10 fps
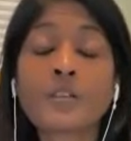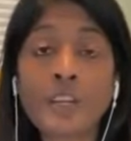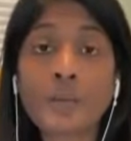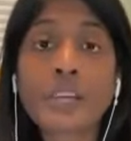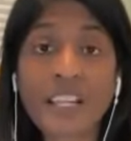of
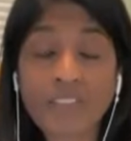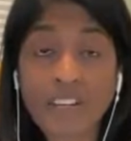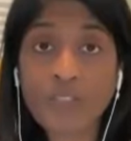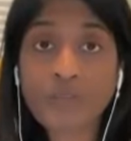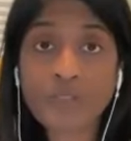him getting
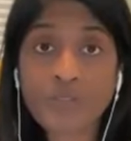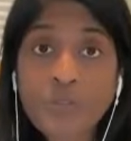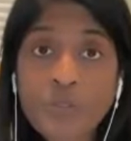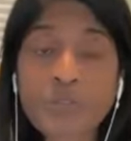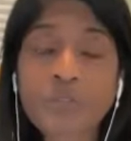ready for
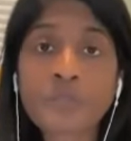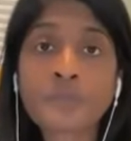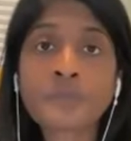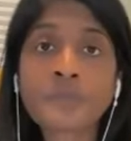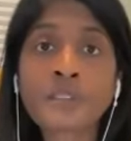school.
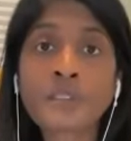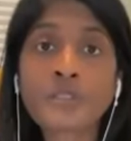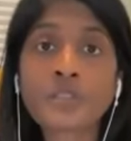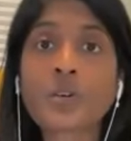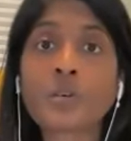
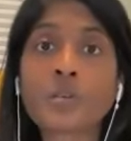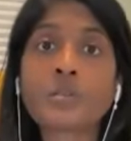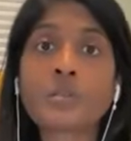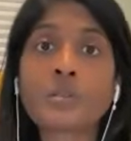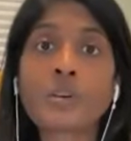So
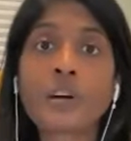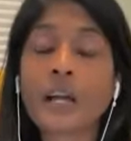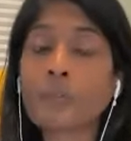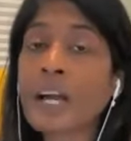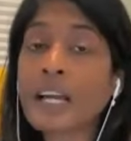
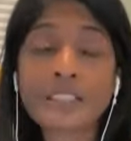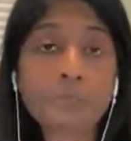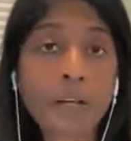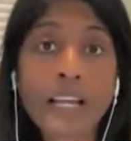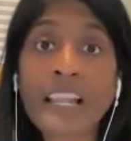I packed his
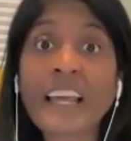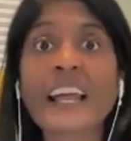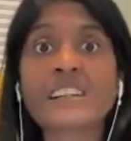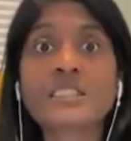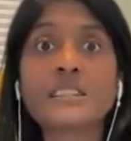bag and I
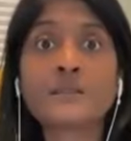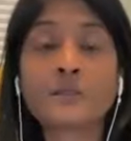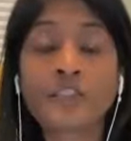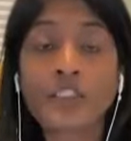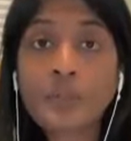actually
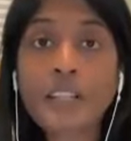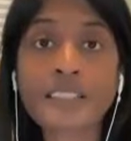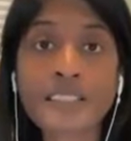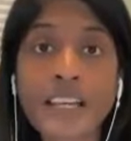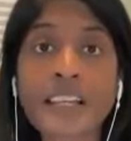
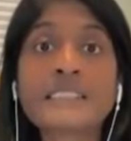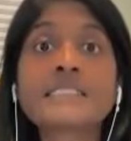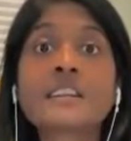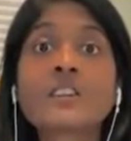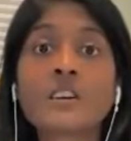verbalized that. And I
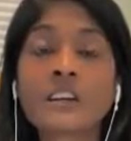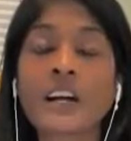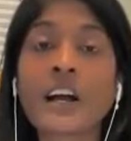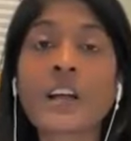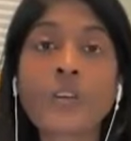said, look,
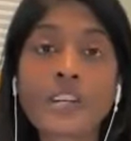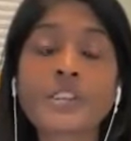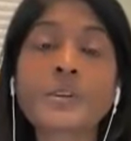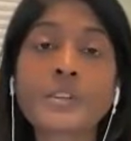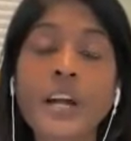I already
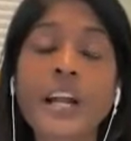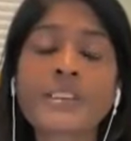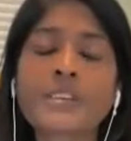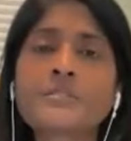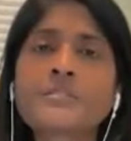know you're
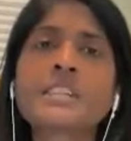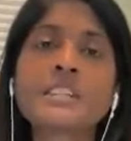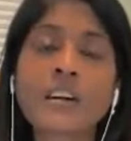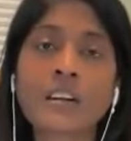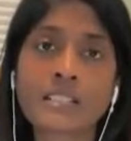having a
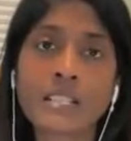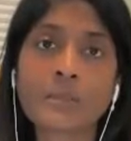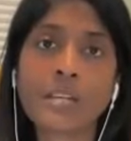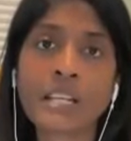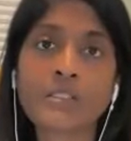really hard
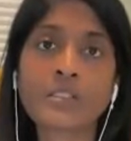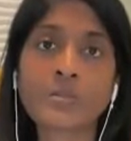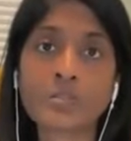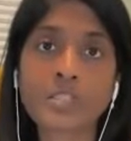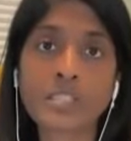time getting out the
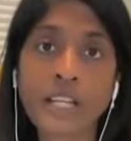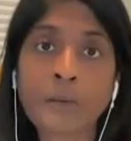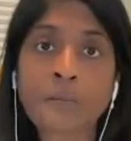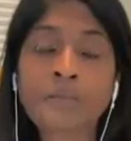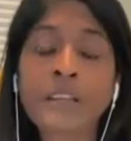door today.
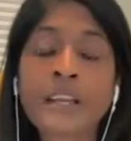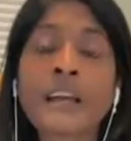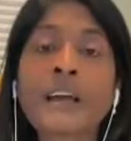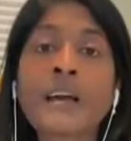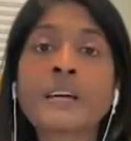
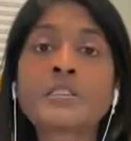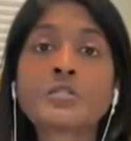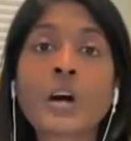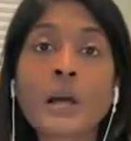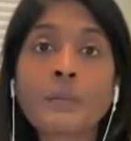
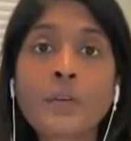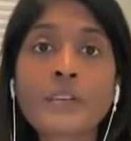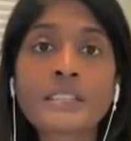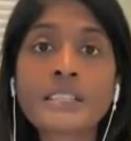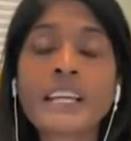So I'm going
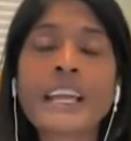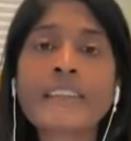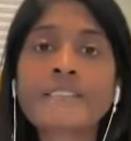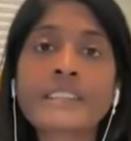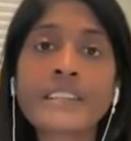to take
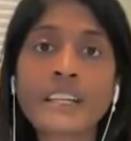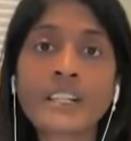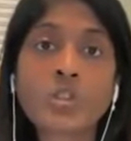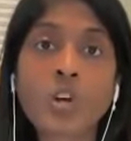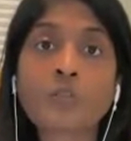everything
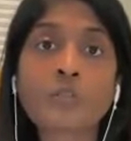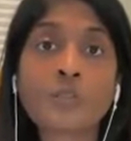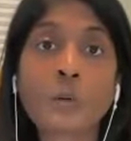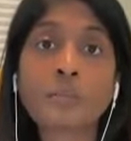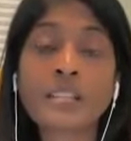else off of
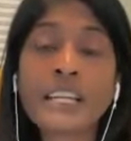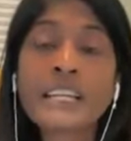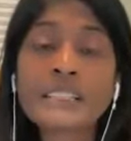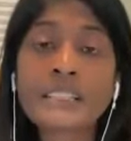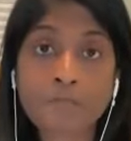your
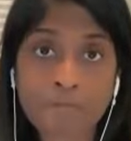plate